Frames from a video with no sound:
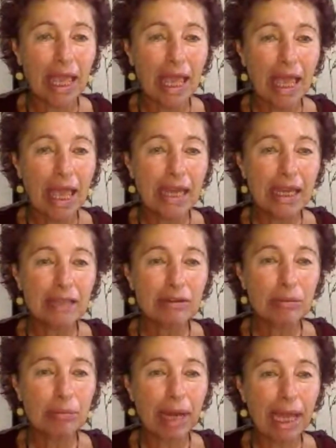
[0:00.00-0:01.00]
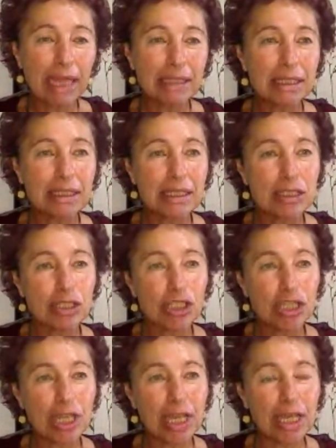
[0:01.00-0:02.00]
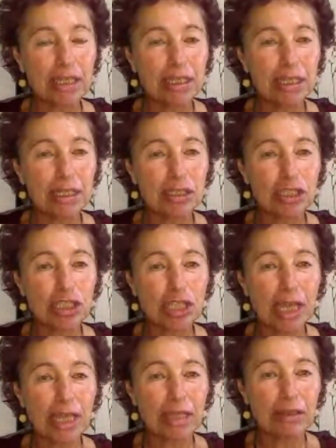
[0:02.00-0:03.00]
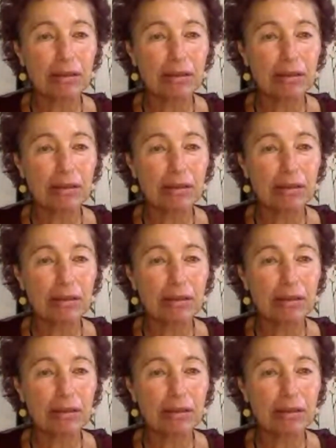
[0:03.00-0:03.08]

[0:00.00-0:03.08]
Any other blood that is shed